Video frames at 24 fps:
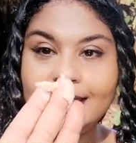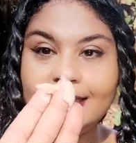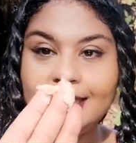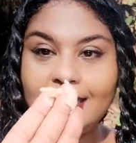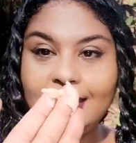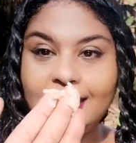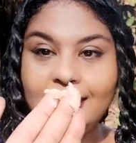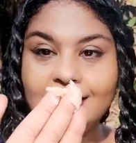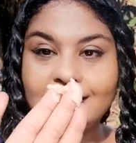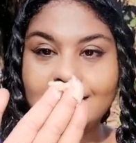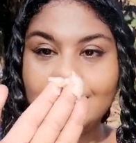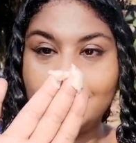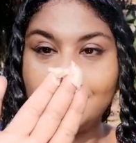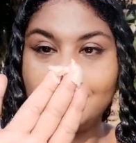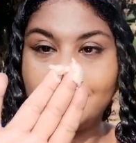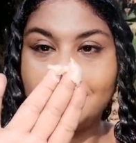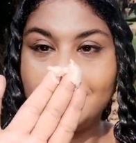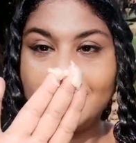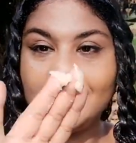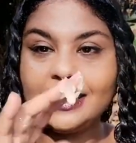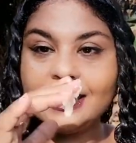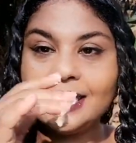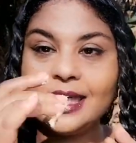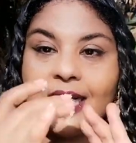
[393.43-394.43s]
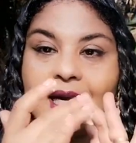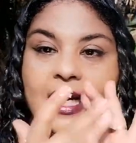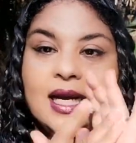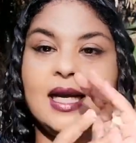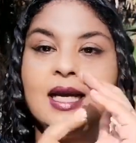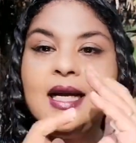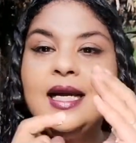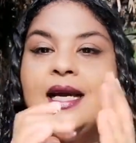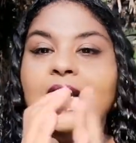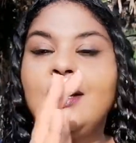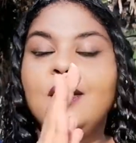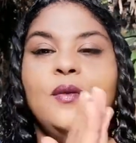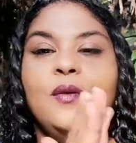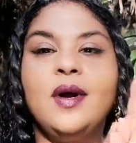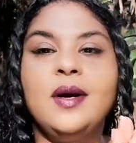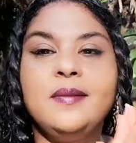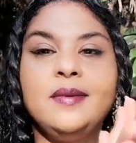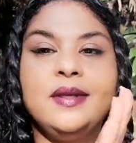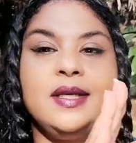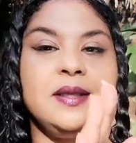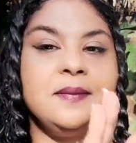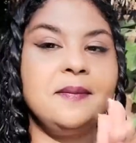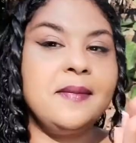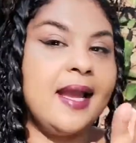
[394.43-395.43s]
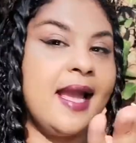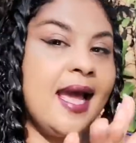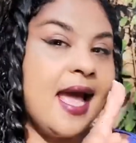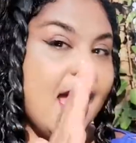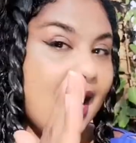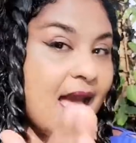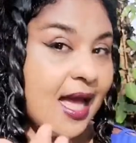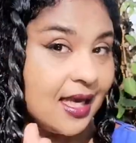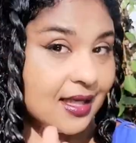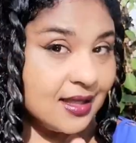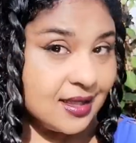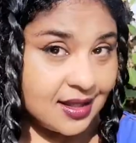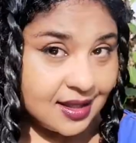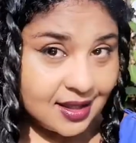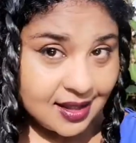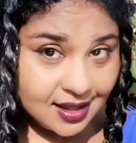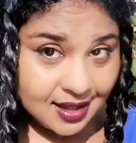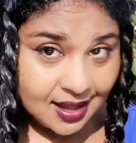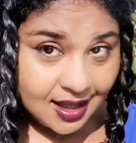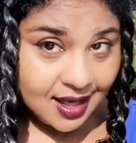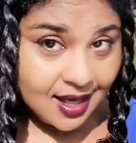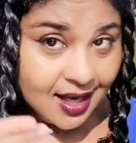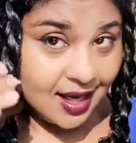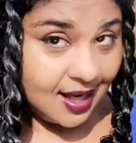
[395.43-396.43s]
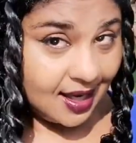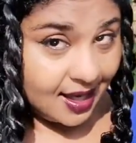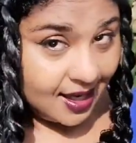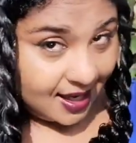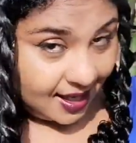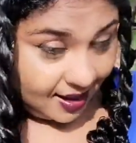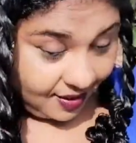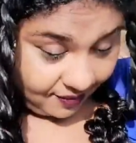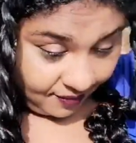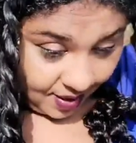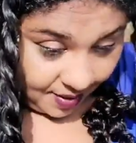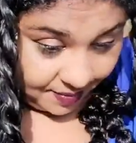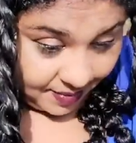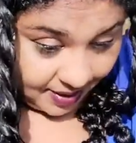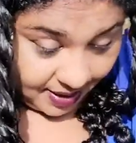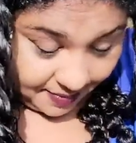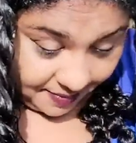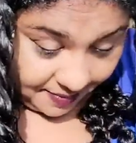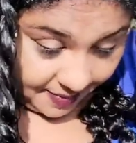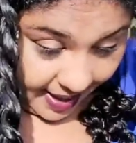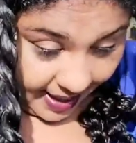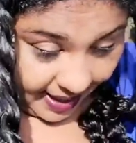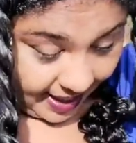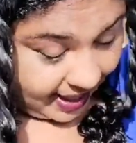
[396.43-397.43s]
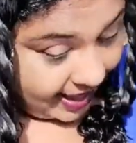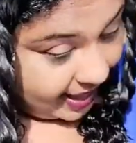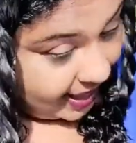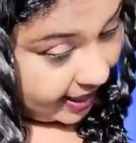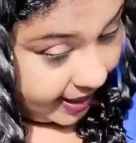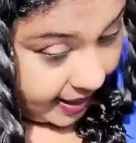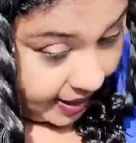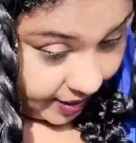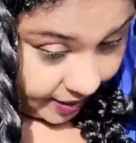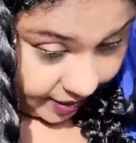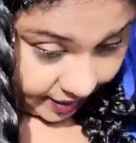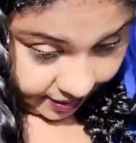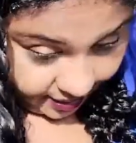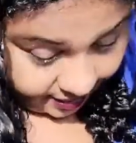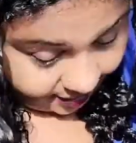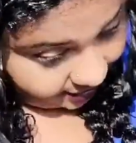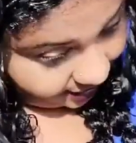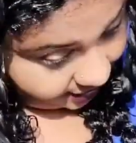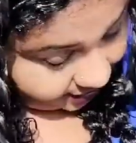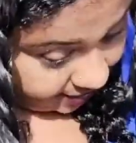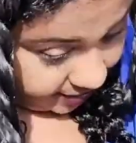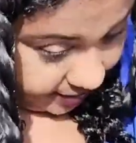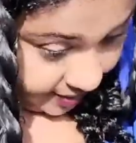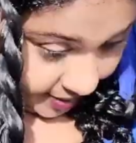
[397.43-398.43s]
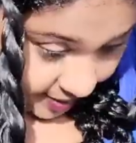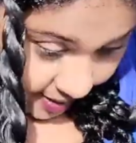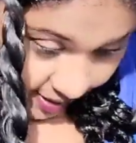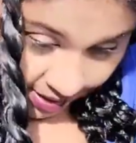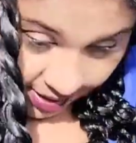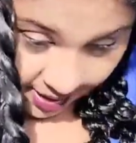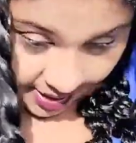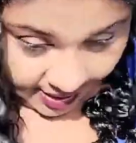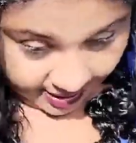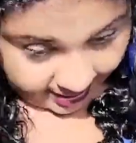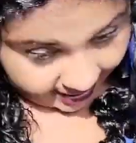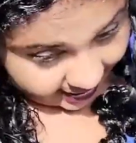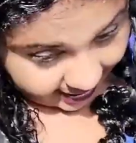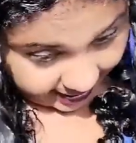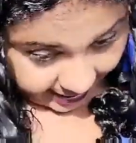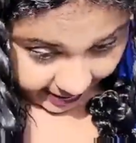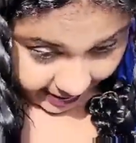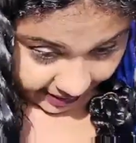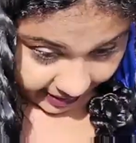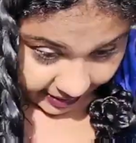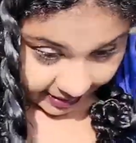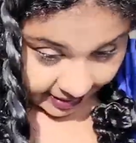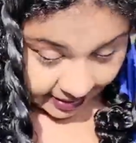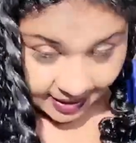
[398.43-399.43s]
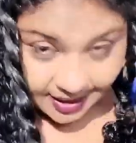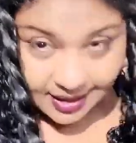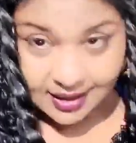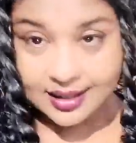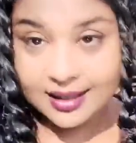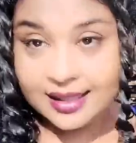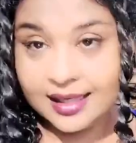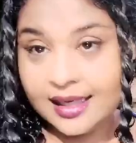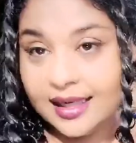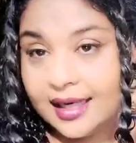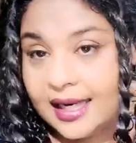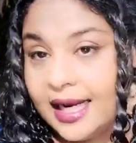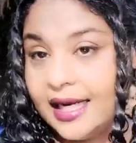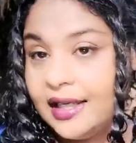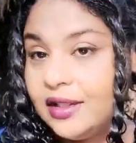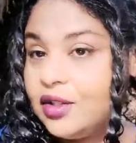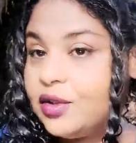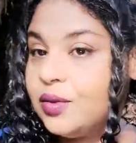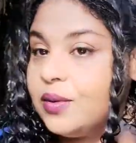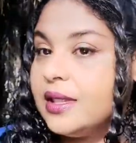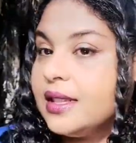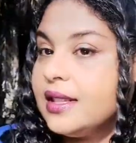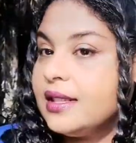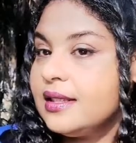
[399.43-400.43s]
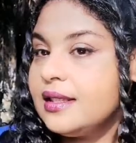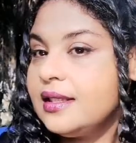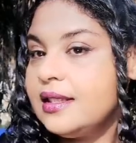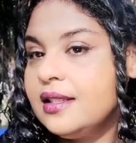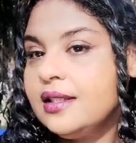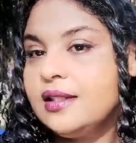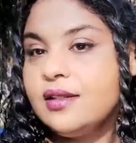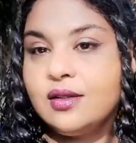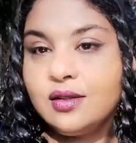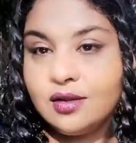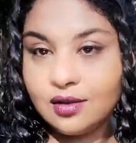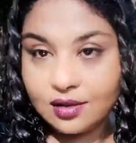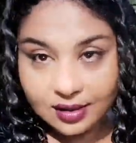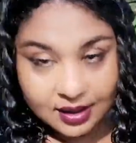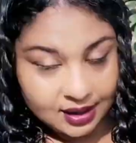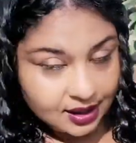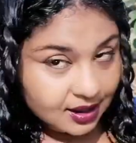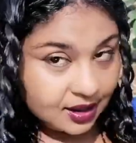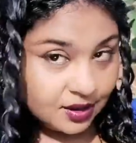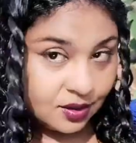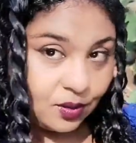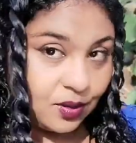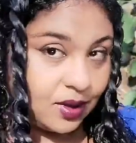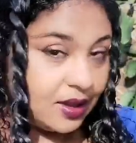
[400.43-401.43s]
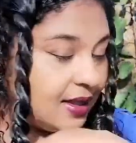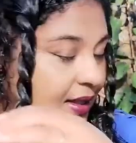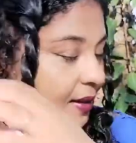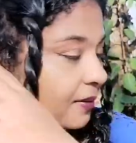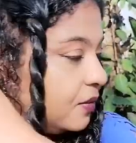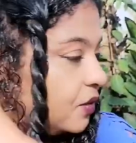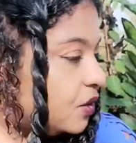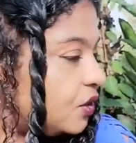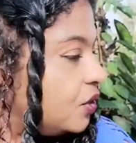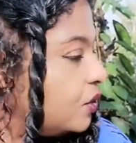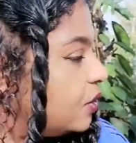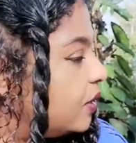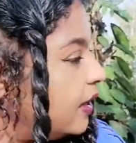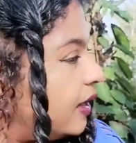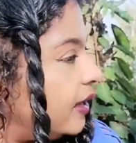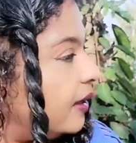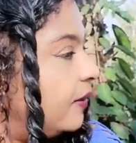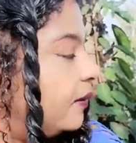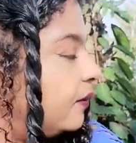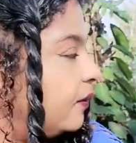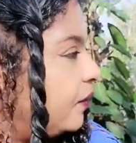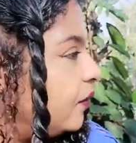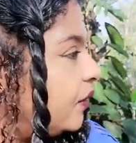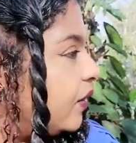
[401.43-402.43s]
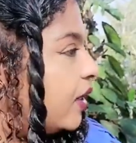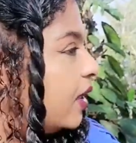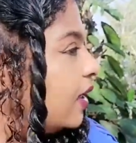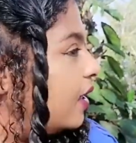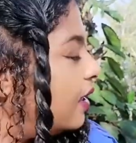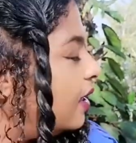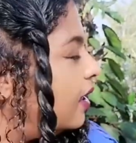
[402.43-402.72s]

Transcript: So I take some butter, rub it in my hands, rub it in my hair, and then I twist. So this is what I'm doing.